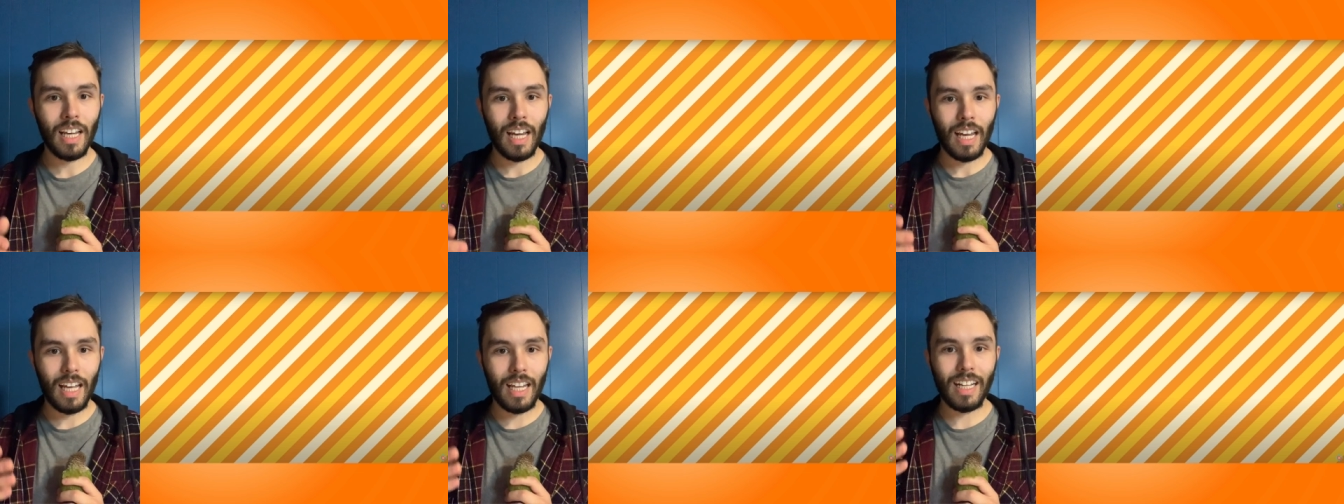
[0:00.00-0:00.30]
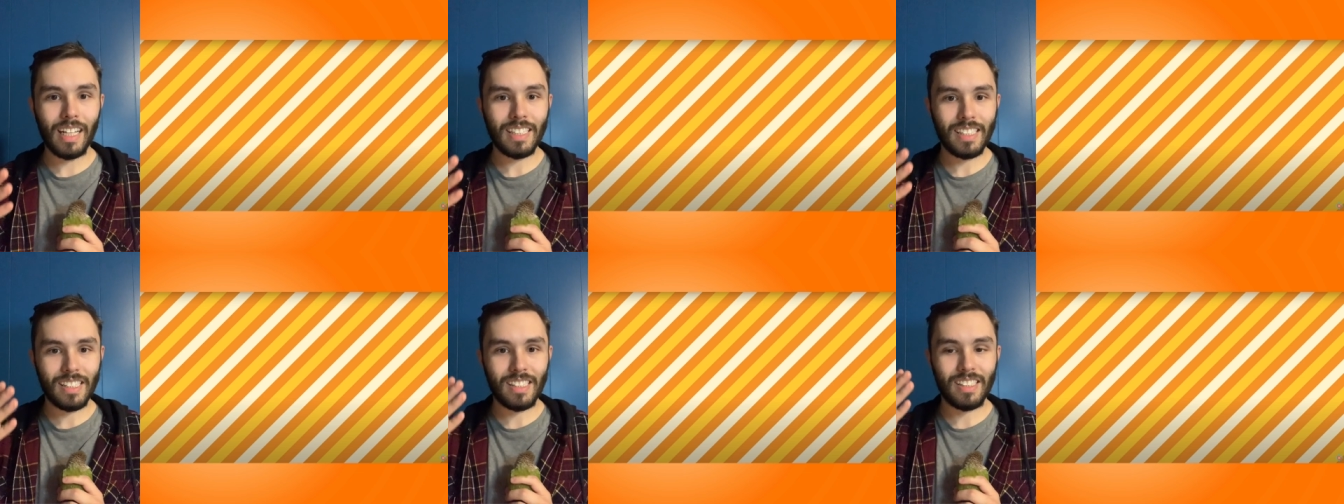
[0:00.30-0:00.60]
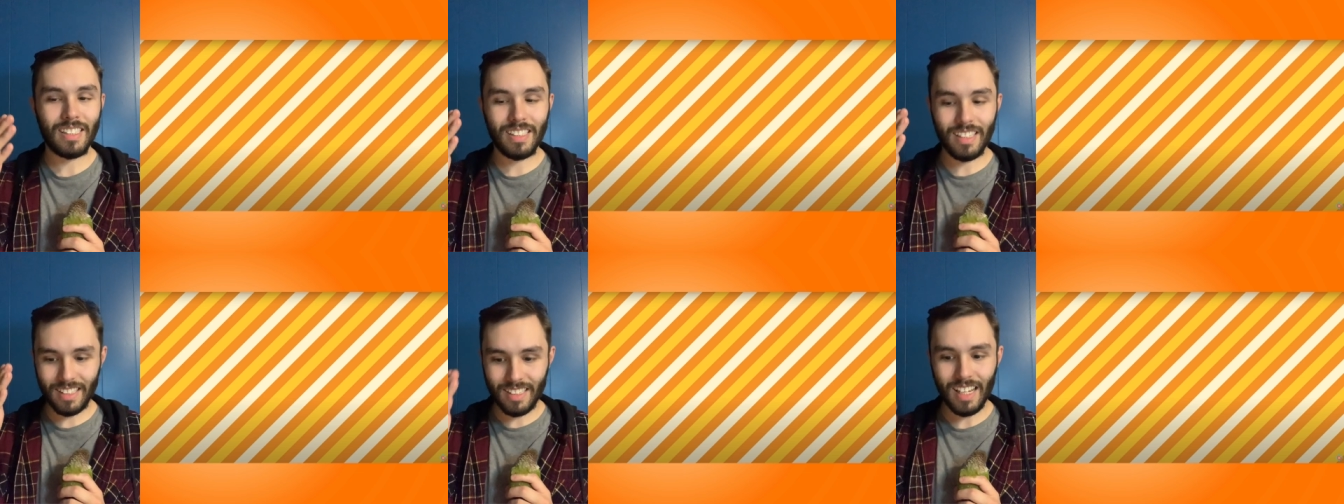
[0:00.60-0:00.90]
and it's
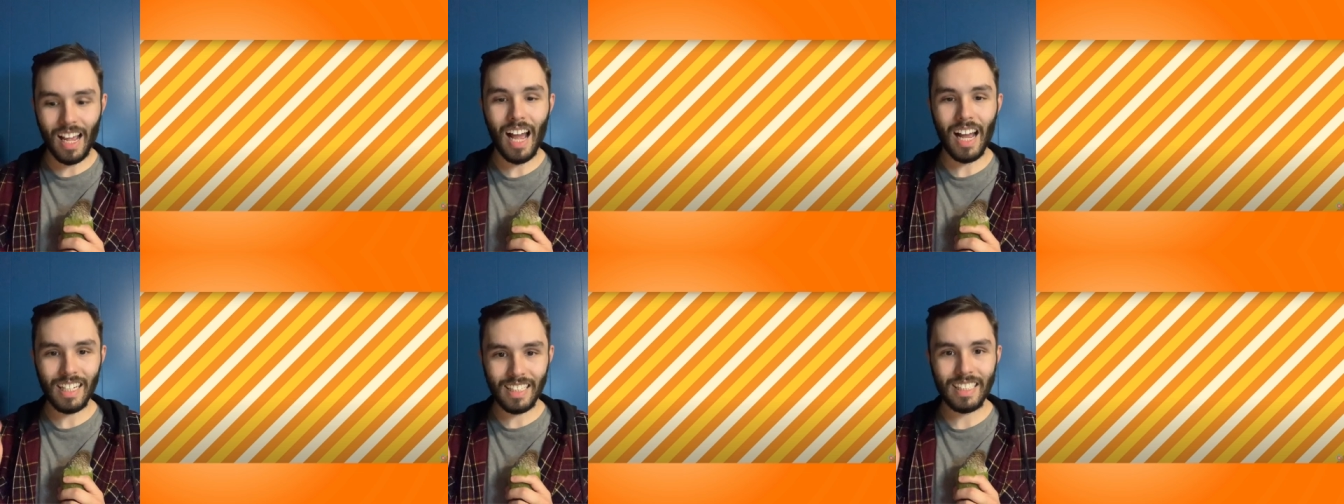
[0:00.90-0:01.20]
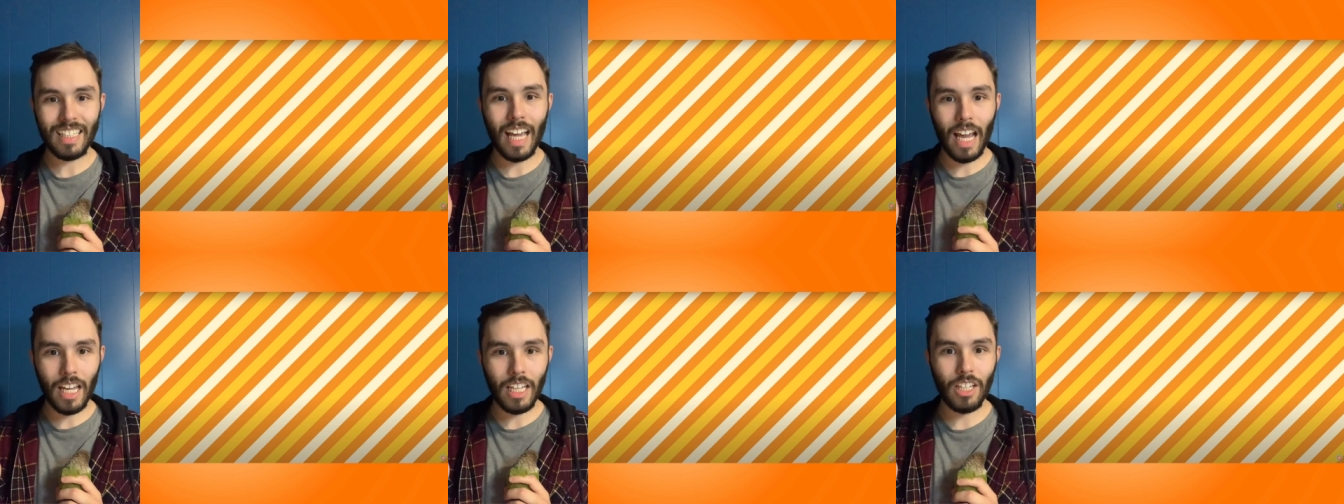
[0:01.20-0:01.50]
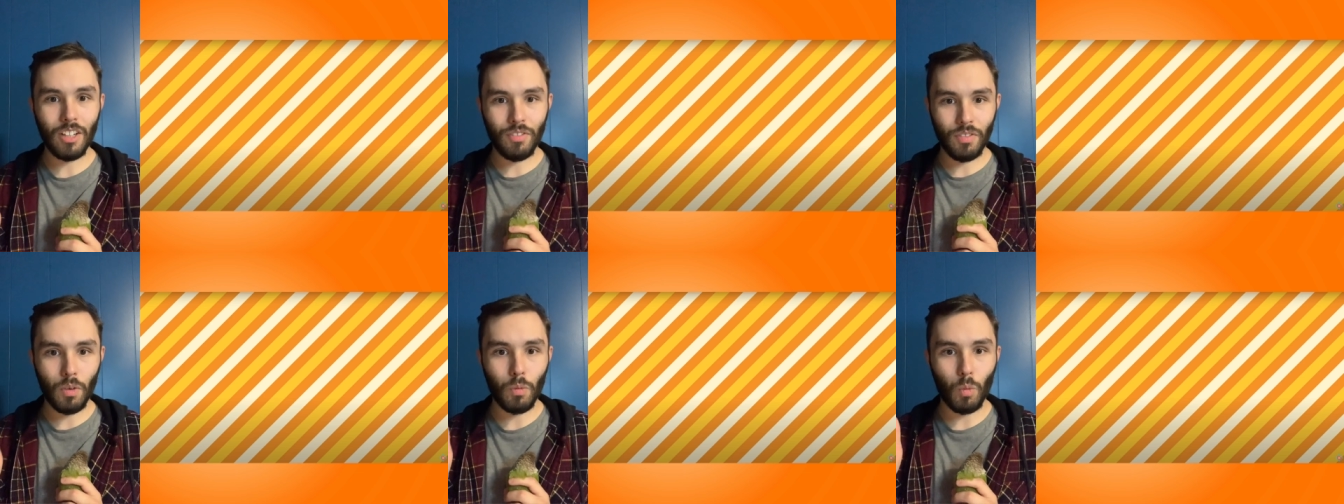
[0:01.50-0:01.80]
designed to get
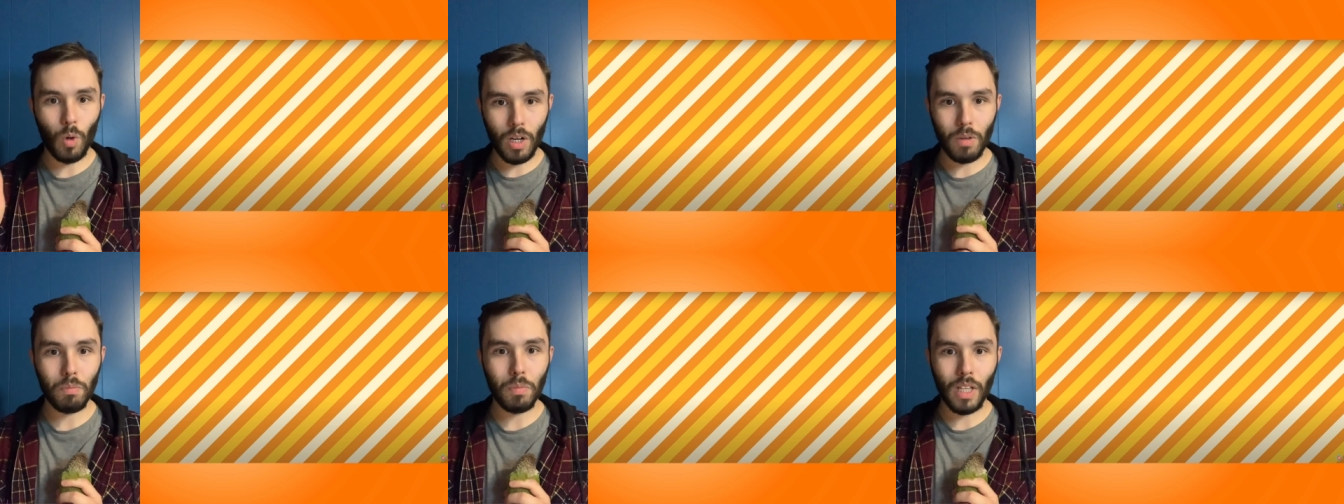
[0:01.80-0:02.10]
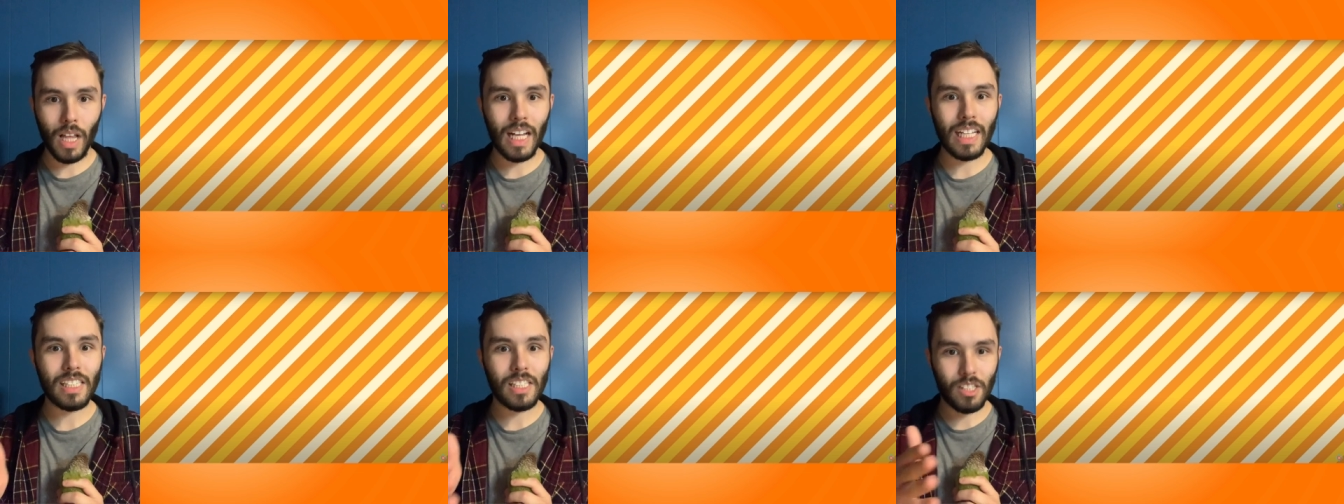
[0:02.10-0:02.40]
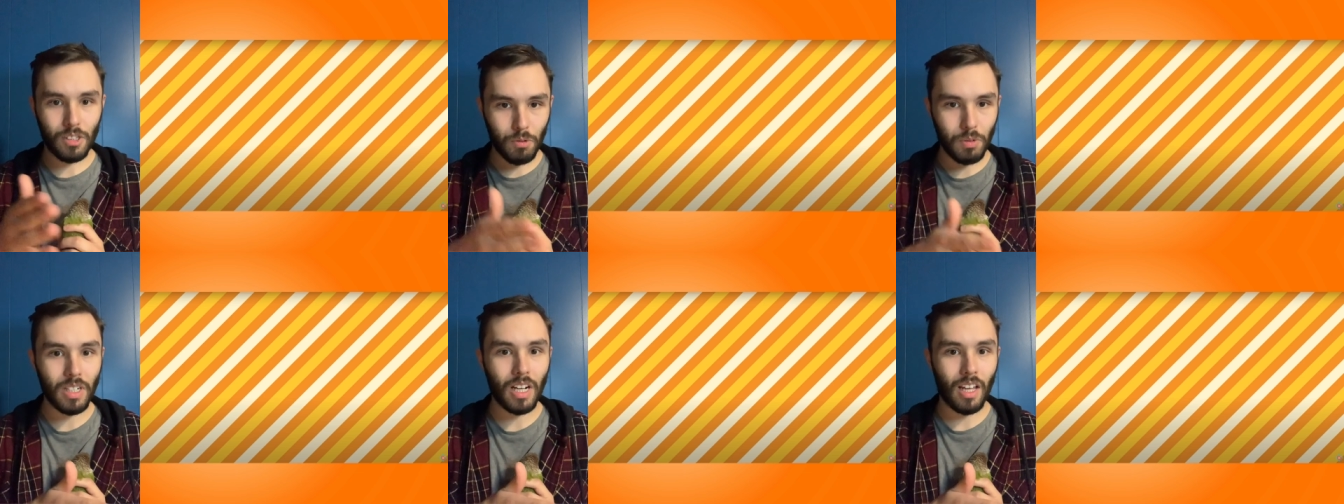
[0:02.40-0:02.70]
you from one place
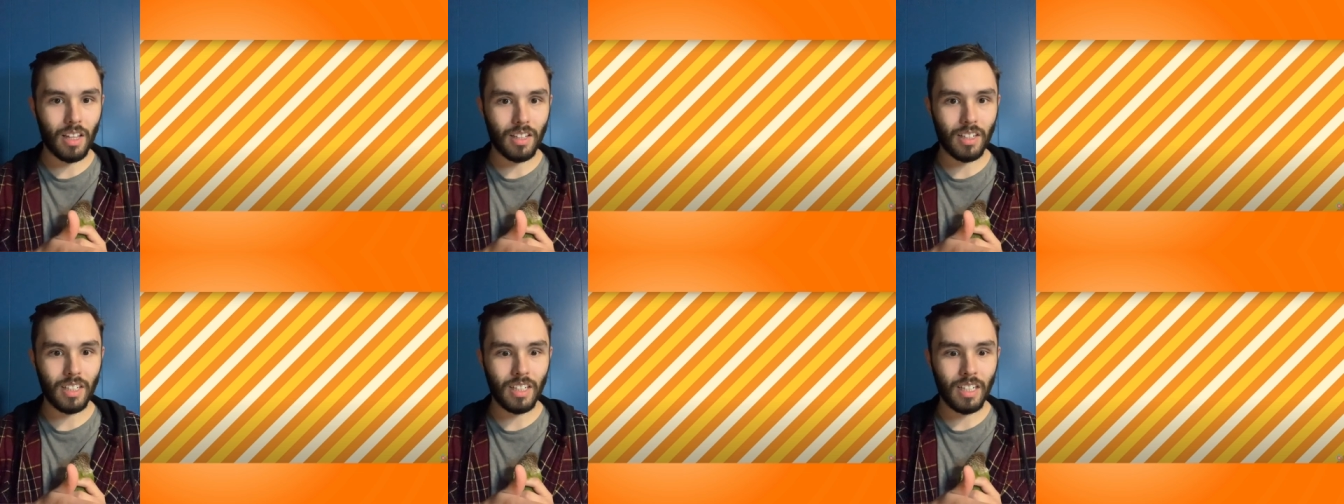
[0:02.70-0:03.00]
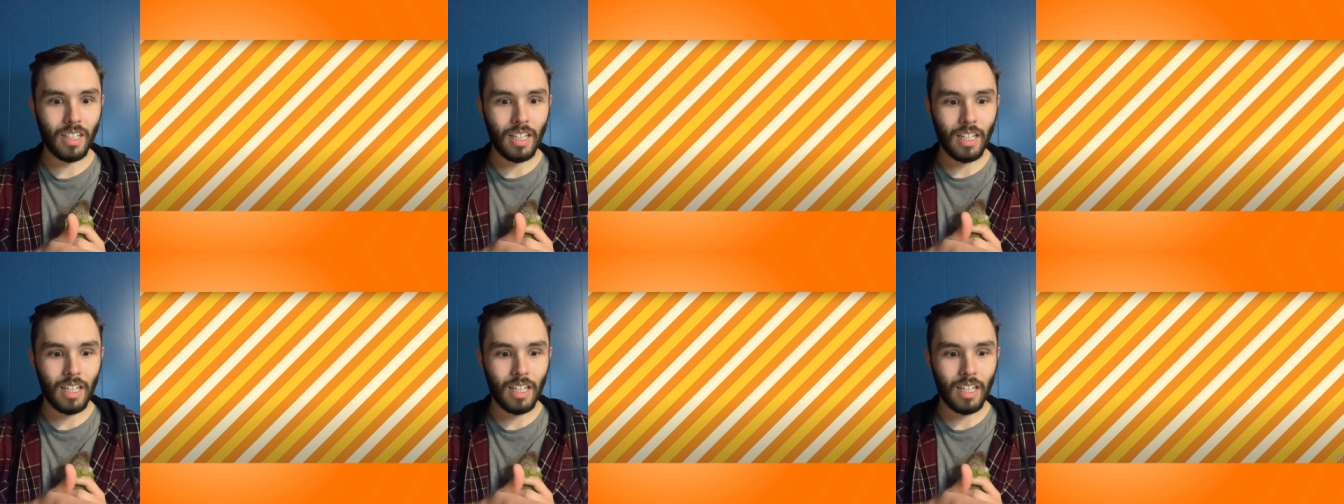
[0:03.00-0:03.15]
to another.